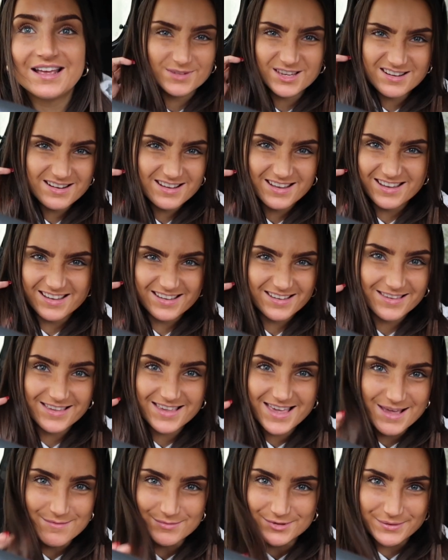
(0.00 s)
I'm gonna
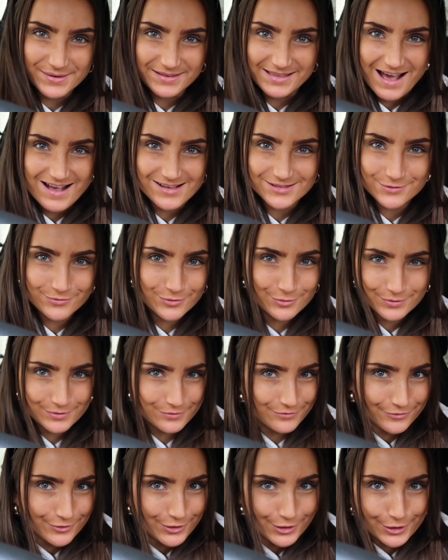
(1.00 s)
keep doing that. So if you want
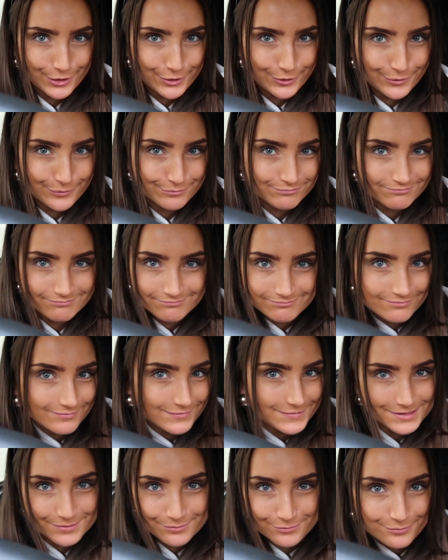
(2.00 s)
to follow
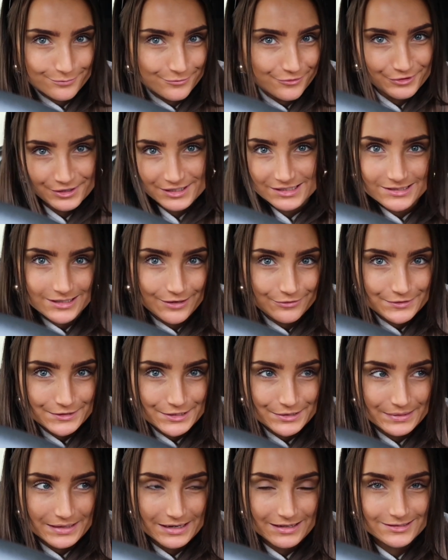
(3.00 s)
some free stuff to
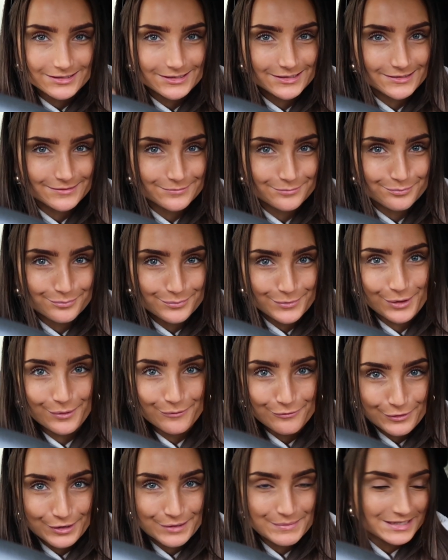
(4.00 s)
do in London,
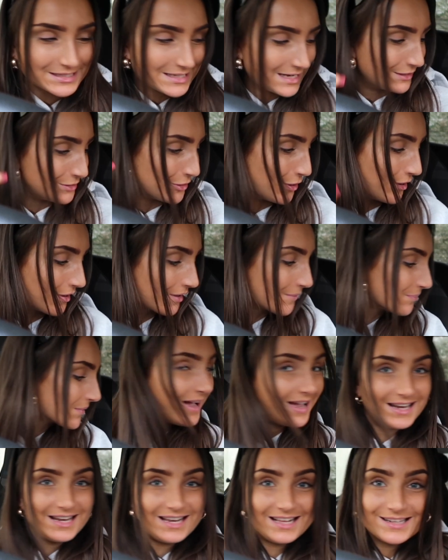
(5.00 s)
follow my TikTok.
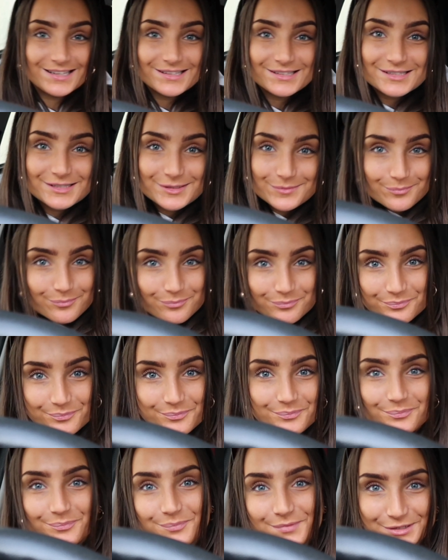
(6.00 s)
And let's
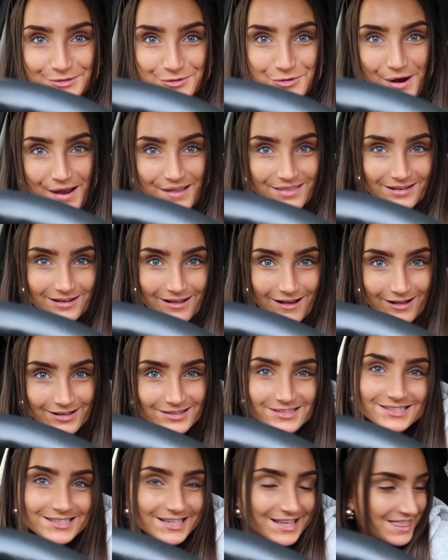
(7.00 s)
try the
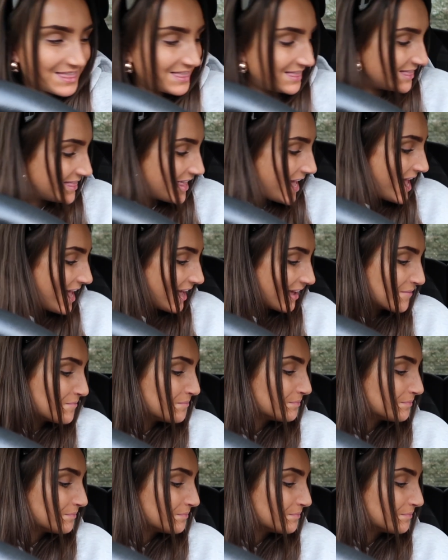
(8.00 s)
last thing.